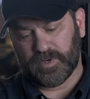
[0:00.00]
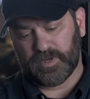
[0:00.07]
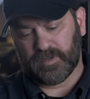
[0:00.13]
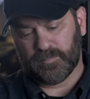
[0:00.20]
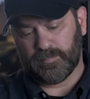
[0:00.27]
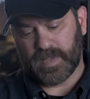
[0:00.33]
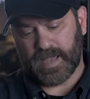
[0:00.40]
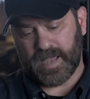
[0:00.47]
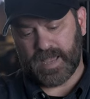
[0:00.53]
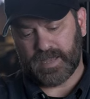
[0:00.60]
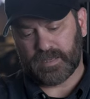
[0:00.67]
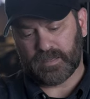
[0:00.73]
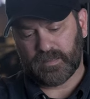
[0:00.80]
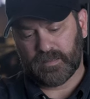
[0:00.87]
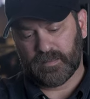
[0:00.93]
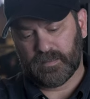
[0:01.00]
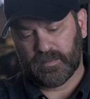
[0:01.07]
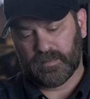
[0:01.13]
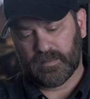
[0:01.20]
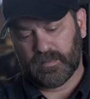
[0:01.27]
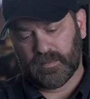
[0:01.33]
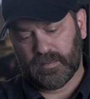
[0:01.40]
bring them back
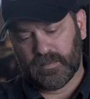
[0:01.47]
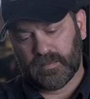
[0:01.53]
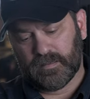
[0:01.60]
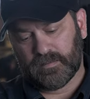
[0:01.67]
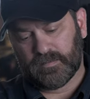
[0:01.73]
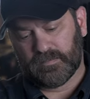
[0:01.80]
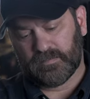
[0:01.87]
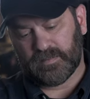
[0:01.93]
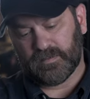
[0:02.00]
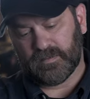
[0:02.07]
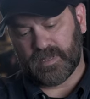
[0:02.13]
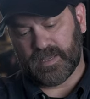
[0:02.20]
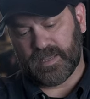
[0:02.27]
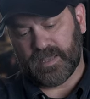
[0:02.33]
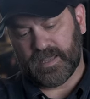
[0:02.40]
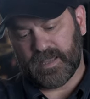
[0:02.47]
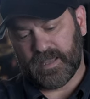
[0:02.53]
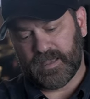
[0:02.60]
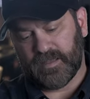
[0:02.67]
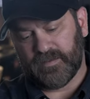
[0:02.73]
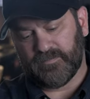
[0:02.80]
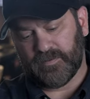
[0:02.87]
till I
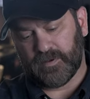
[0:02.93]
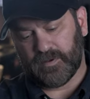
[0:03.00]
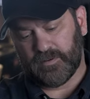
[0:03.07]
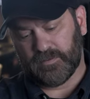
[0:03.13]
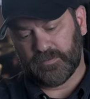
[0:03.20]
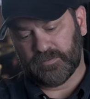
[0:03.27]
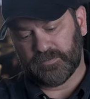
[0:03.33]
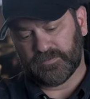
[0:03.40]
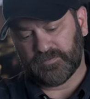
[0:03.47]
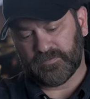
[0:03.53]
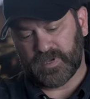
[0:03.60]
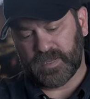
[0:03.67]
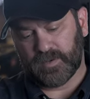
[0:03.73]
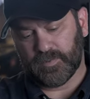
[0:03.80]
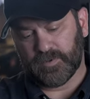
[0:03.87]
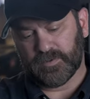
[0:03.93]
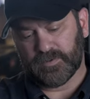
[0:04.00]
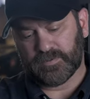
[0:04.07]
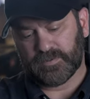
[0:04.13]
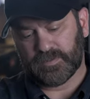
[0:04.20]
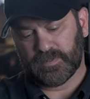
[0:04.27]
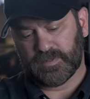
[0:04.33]
have all those
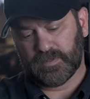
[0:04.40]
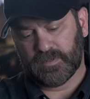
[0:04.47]
fibers